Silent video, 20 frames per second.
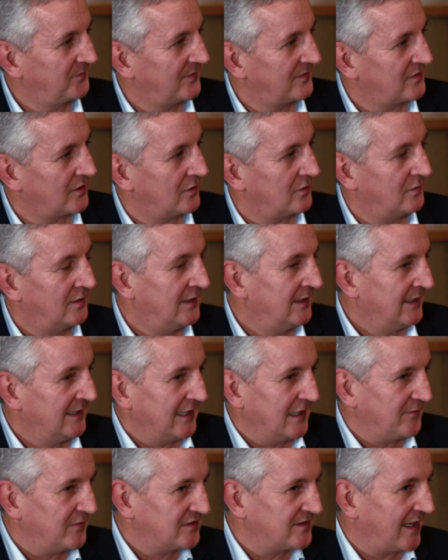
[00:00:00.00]
So
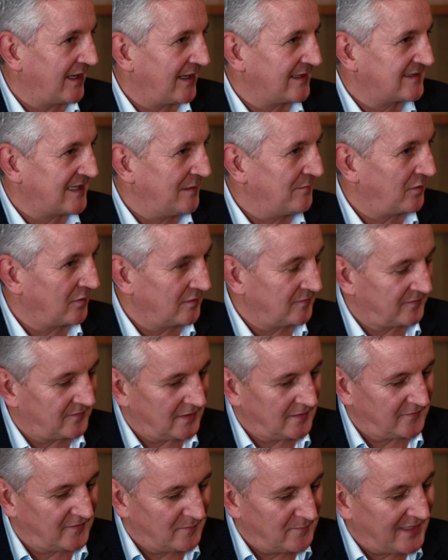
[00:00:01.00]
if you take that example
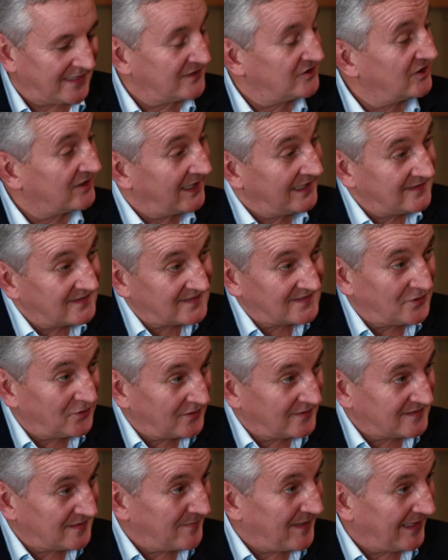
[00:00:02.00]
of the manager getting
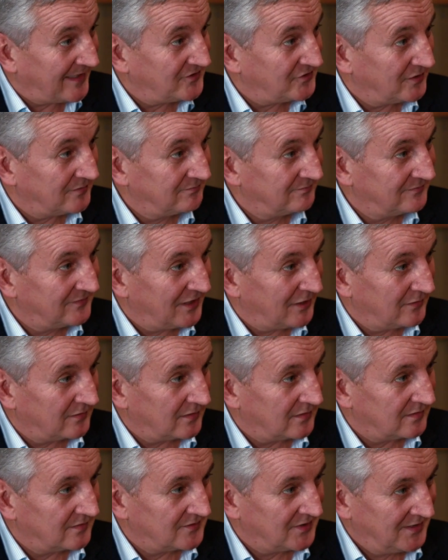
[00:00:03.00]
stuck as a manager,
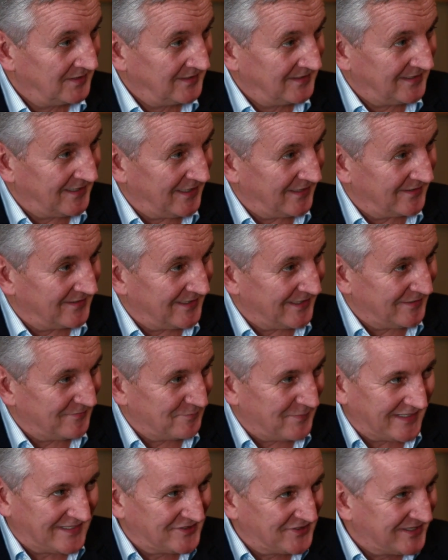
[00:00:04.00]

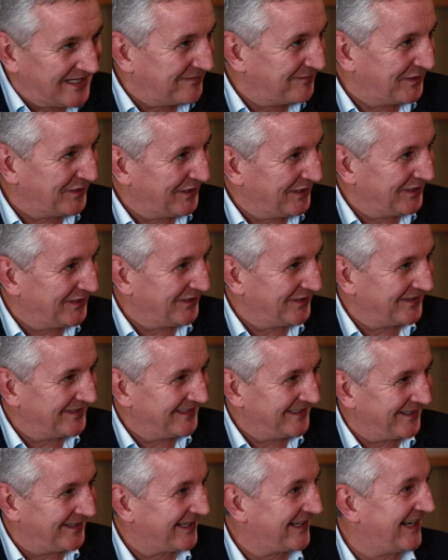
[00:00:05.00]
and managing everything,
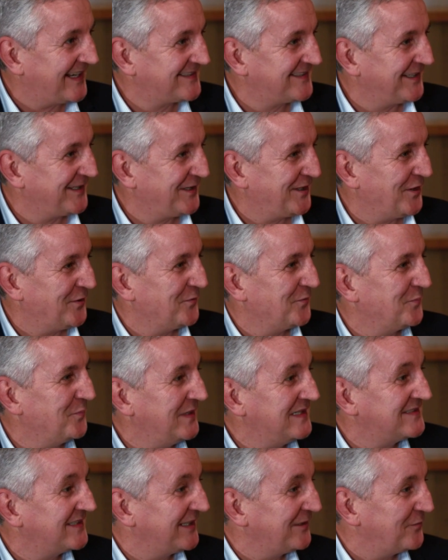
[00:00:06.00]
and the classic
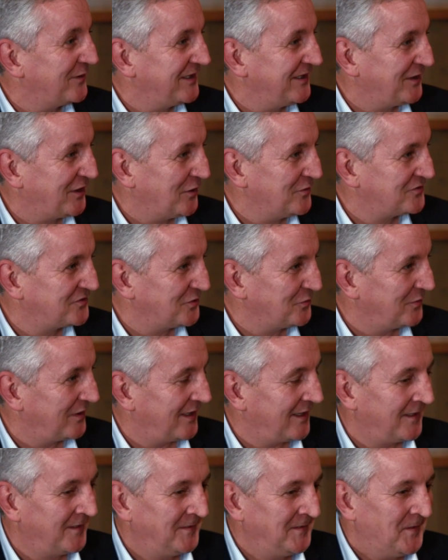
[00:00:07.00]
meeting where you go to
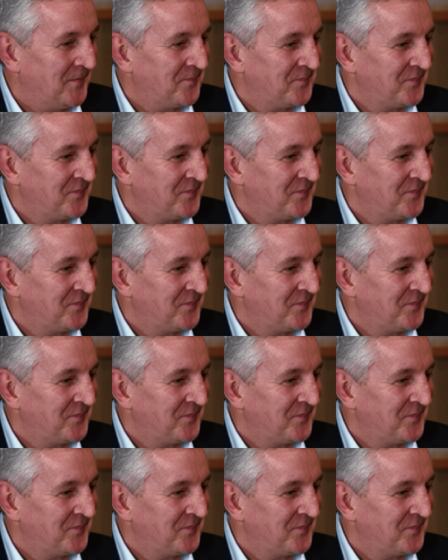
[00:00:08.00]
where